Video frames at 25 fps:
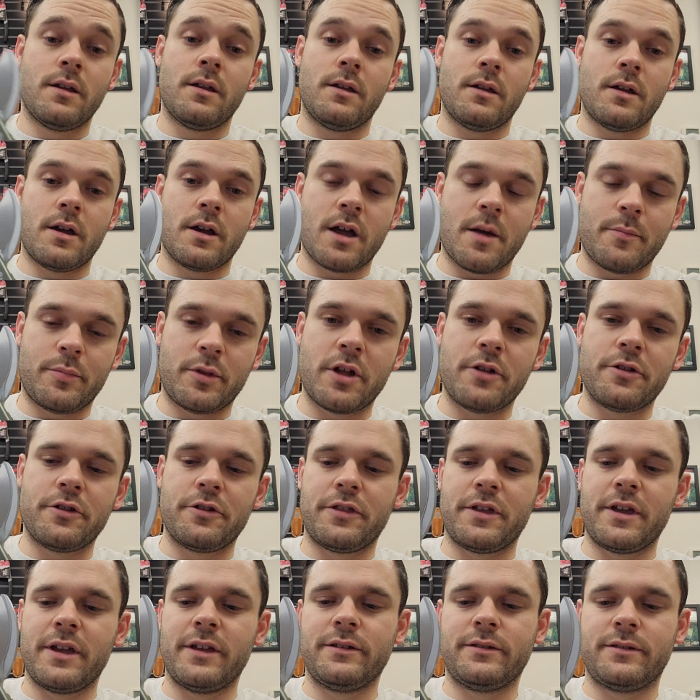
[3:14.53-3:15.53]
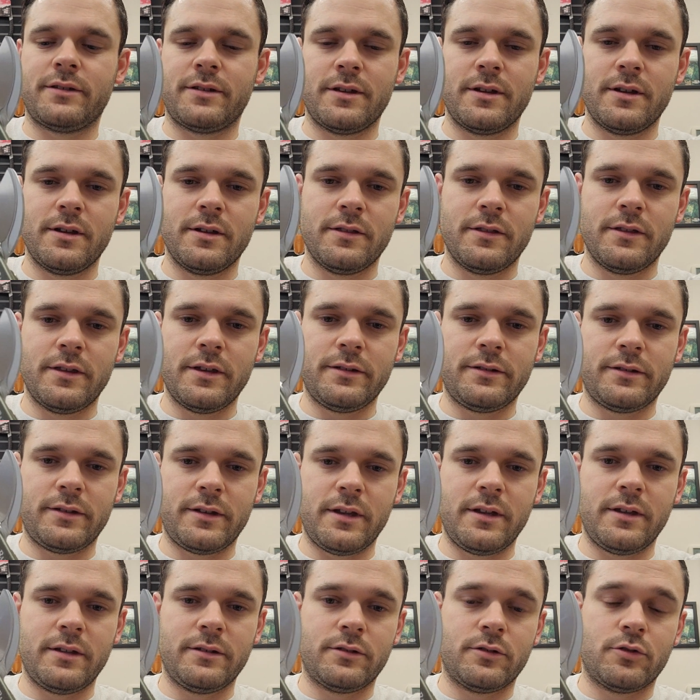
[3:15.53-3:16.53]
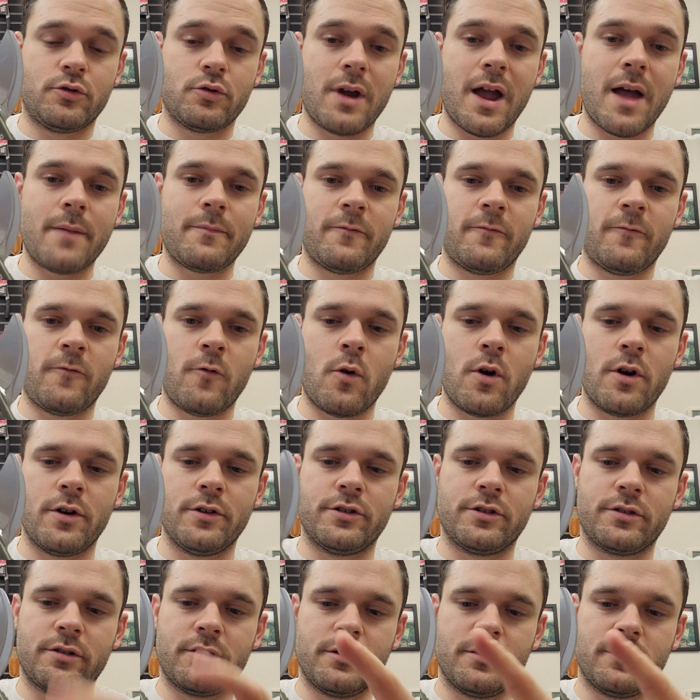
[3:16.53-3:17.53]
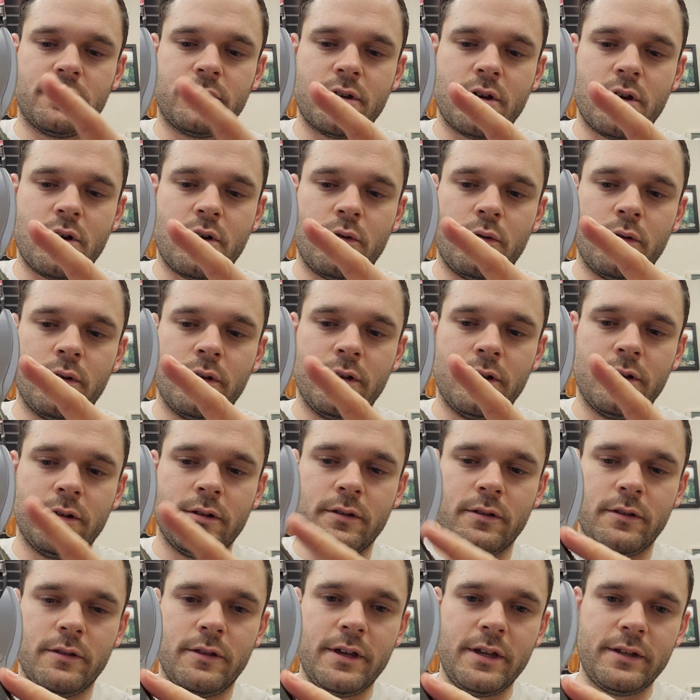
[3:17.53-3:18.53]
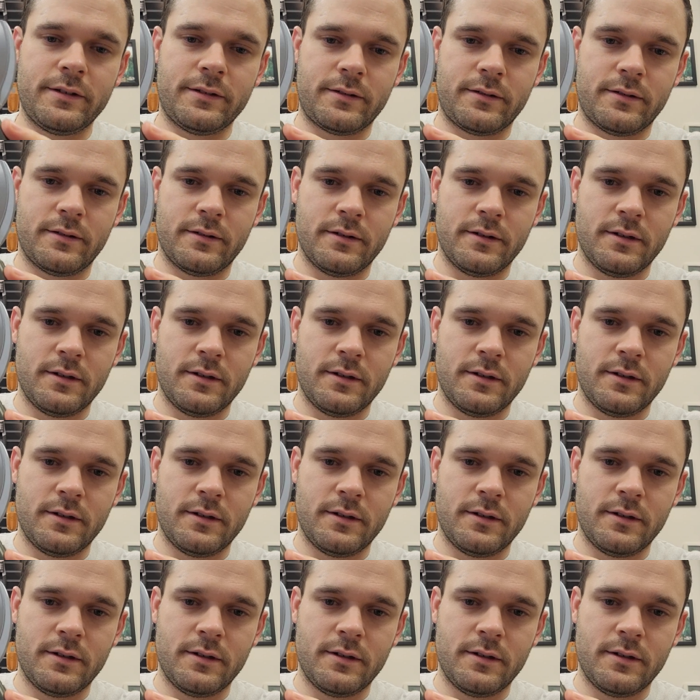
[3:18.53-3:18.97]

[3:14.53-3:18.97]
A couple other things. This is drop forged, so this